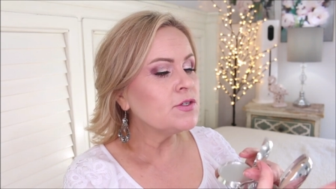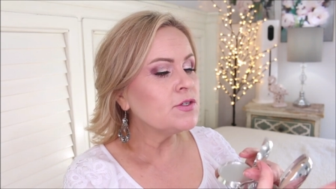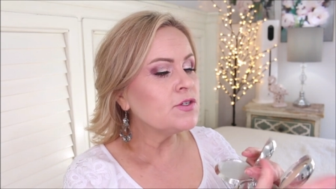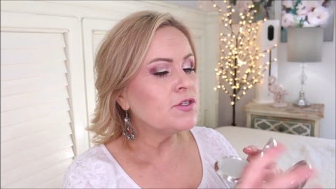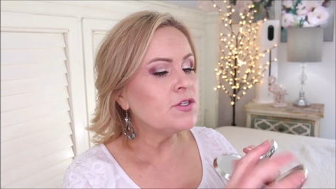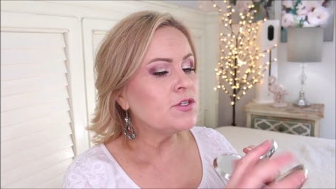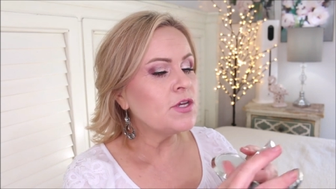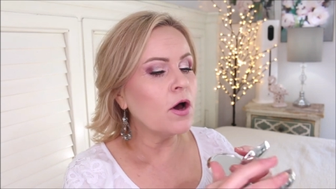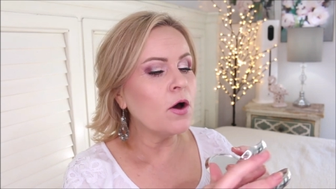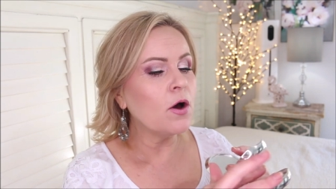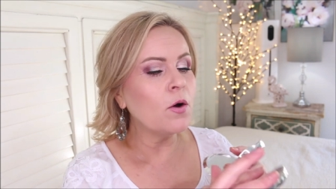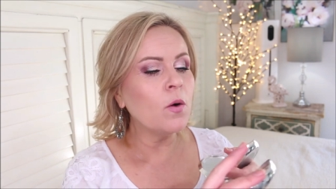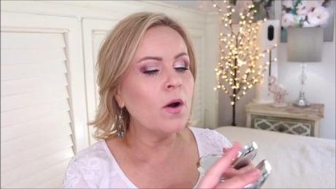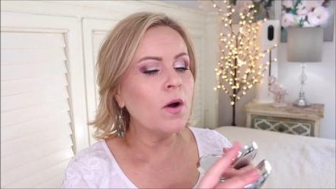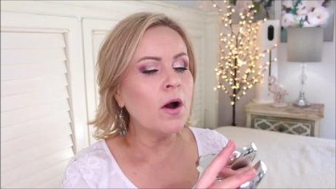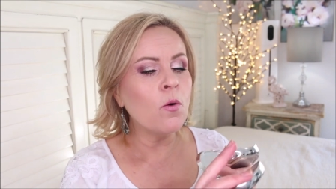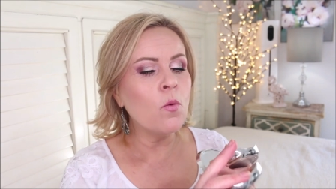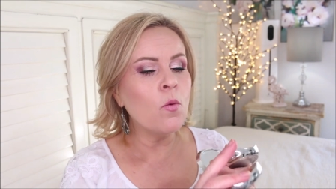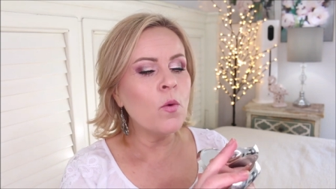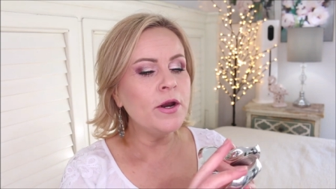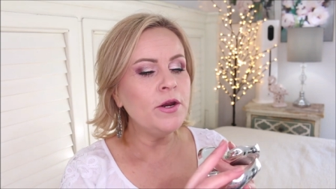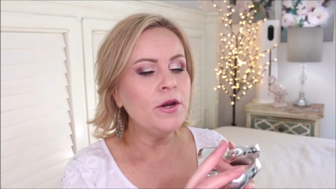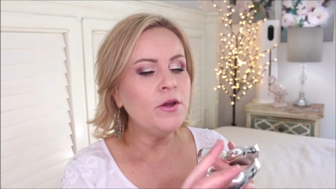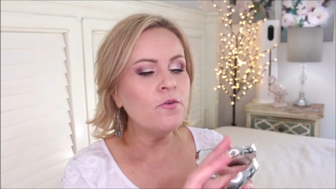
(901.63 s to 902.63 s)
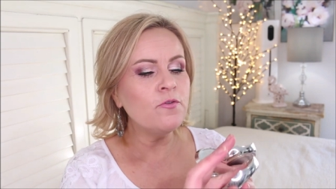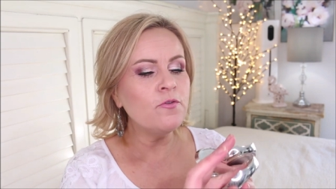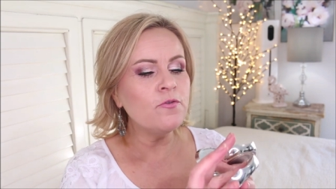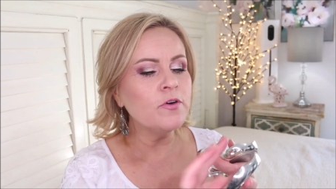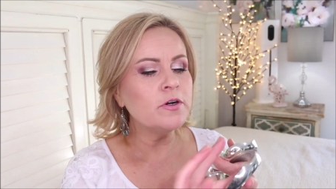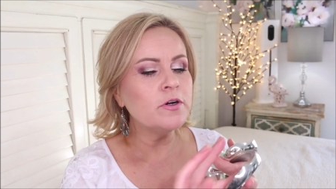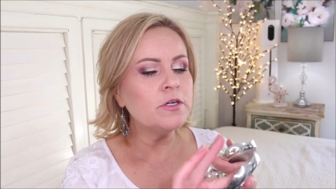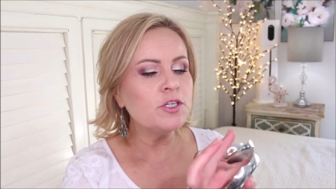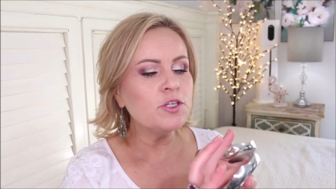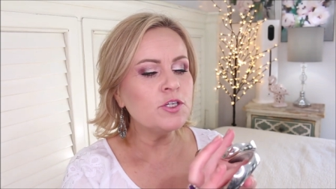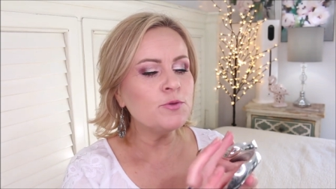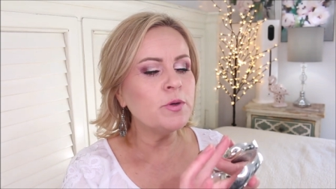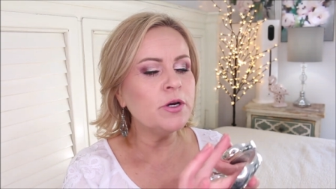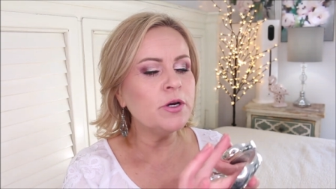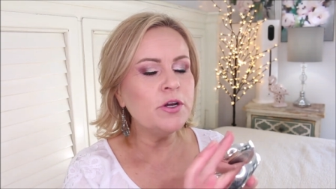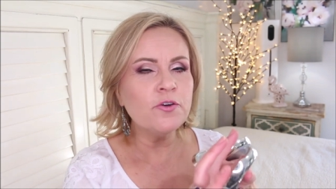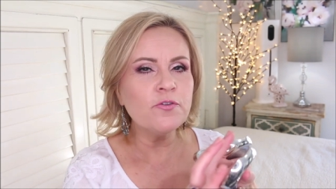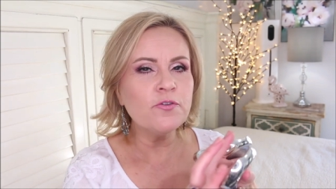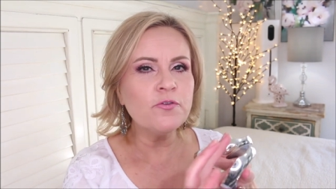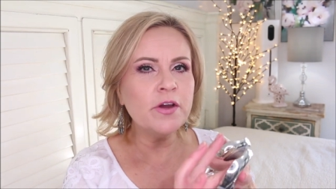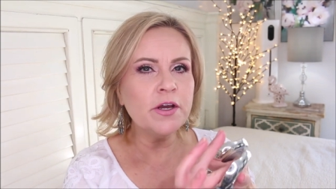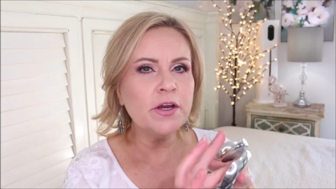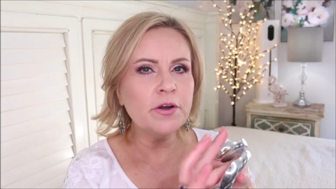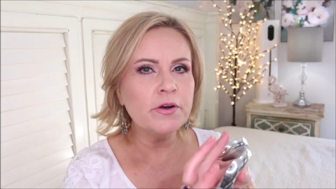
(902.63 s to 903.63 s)
so when you first put your
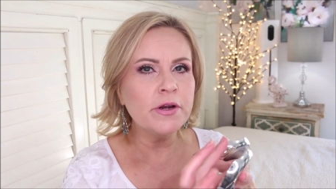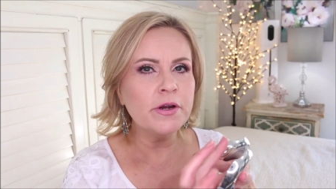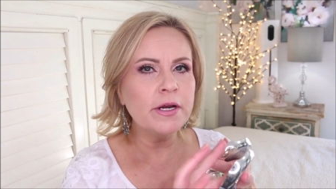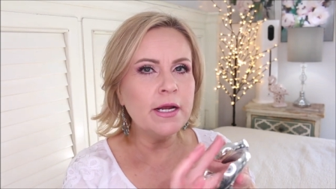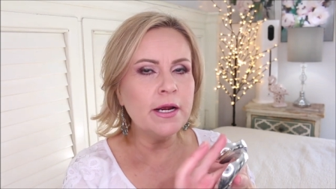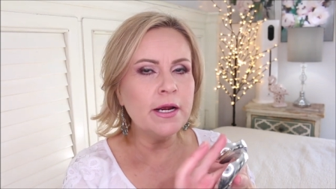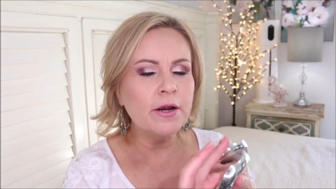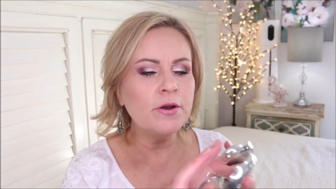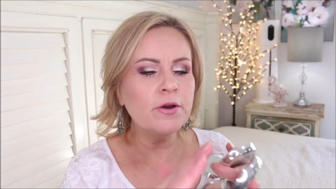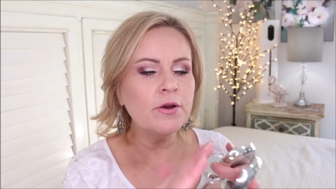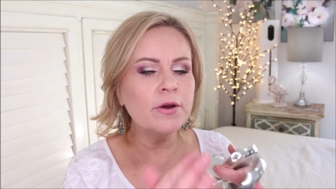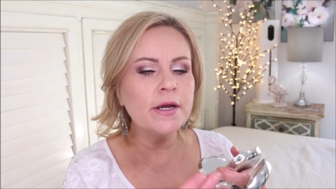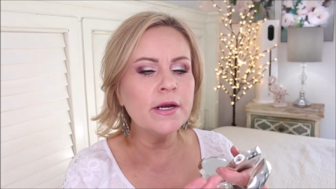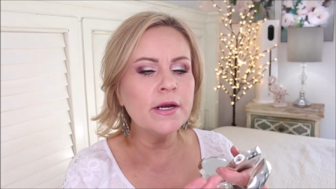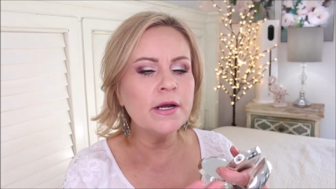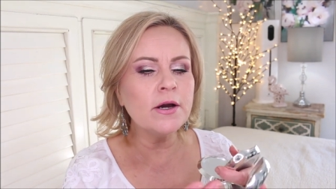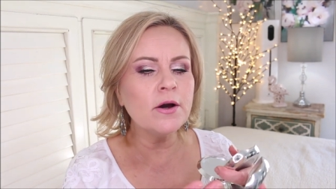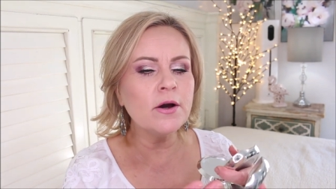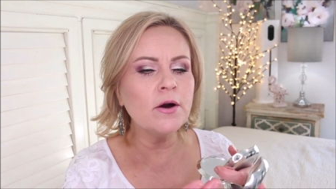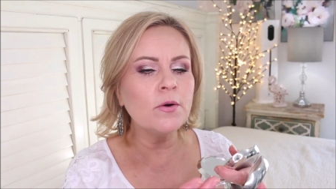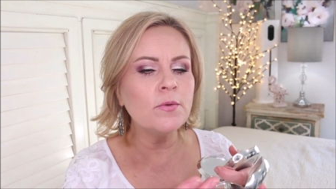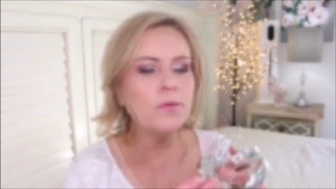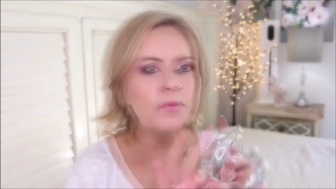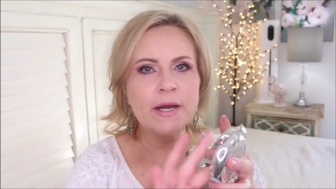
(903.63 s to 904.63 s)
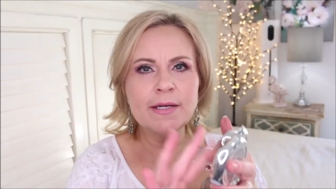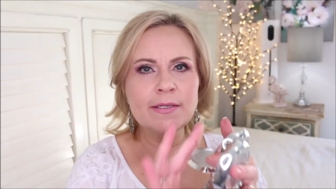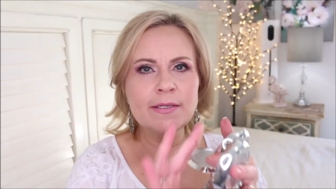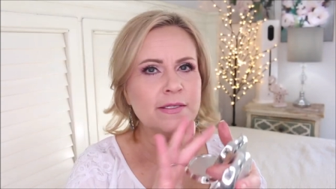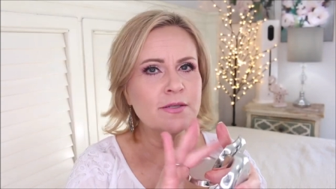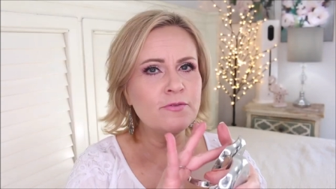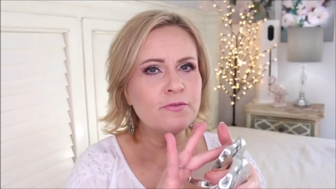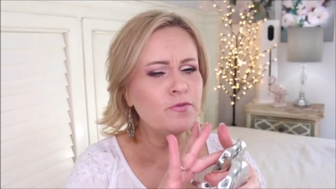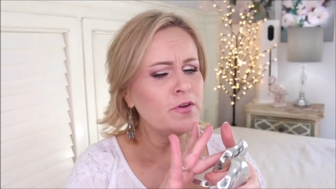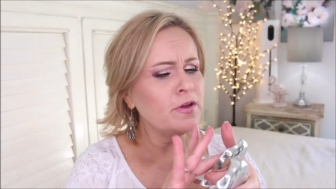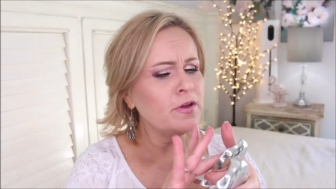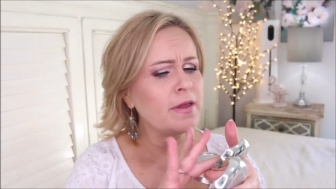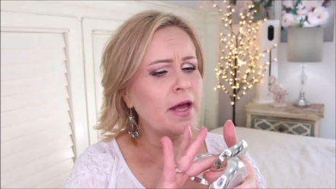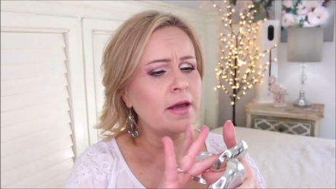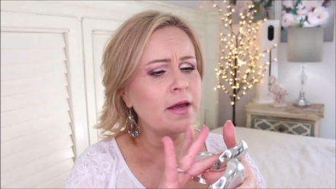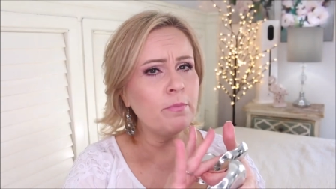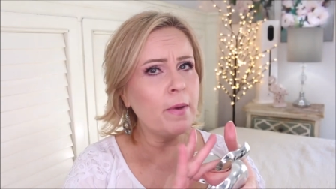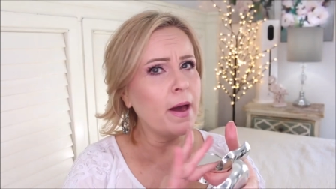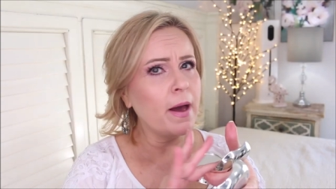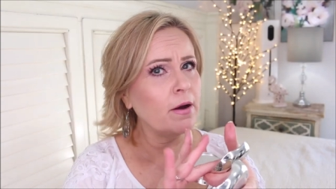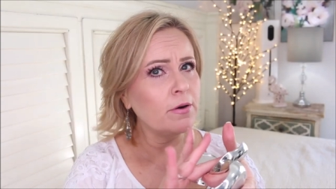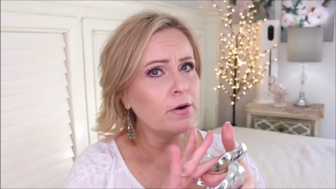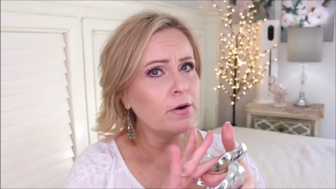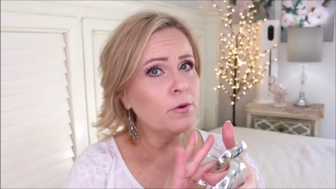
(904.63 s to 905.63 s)
finger in here, you're going to go, that doesn't feel like
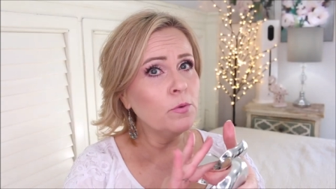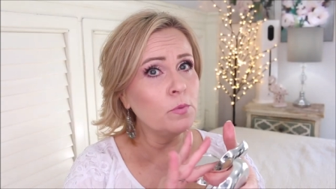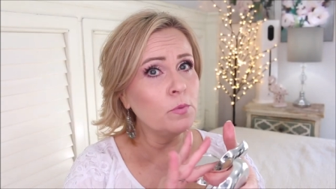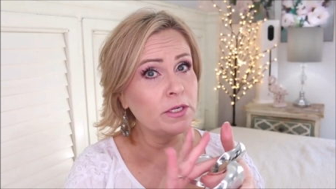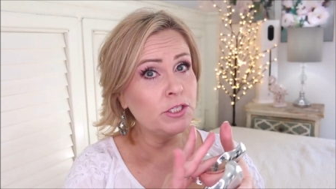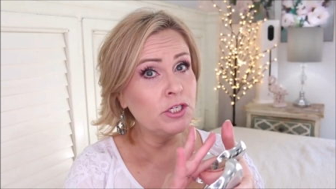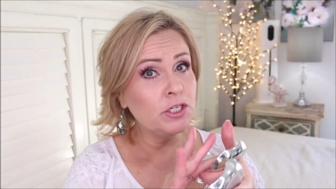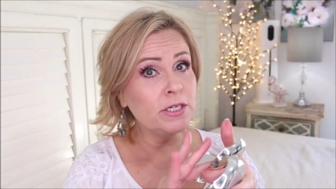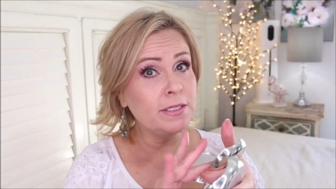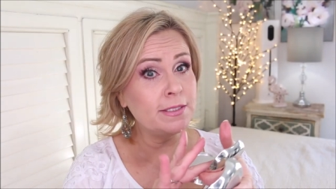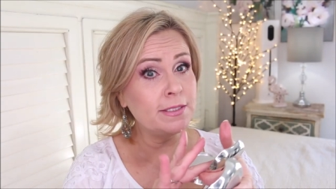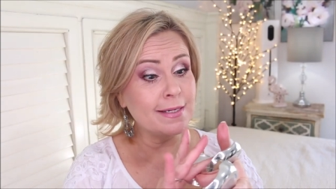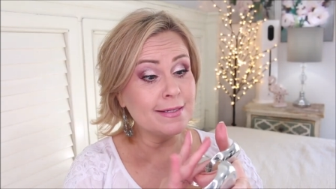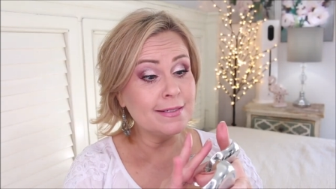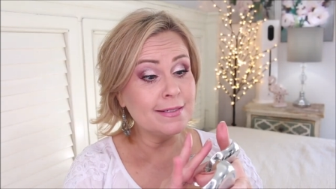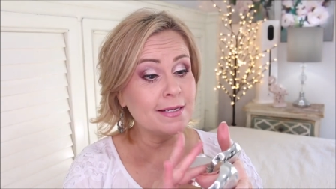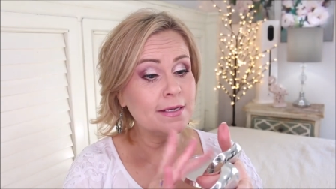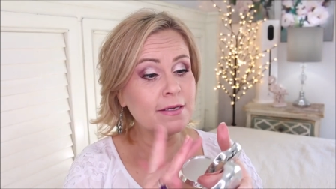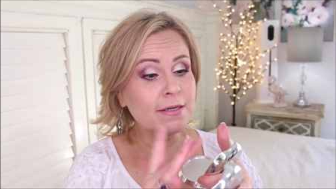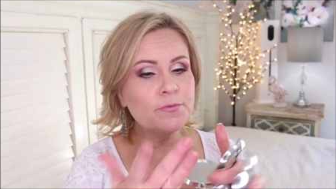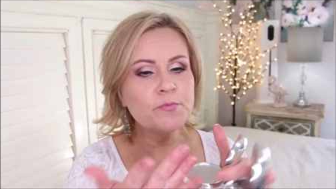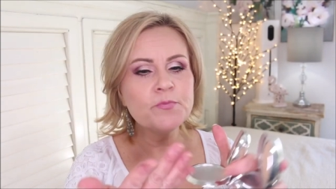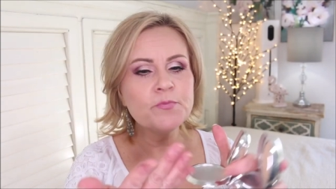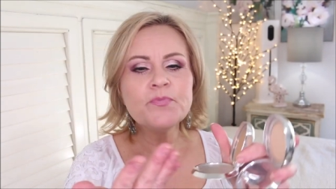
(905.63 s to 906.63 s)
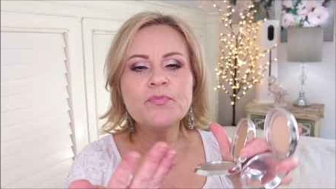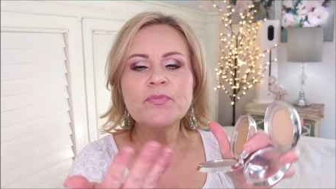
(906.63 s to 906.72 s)
powder, which it doesn't.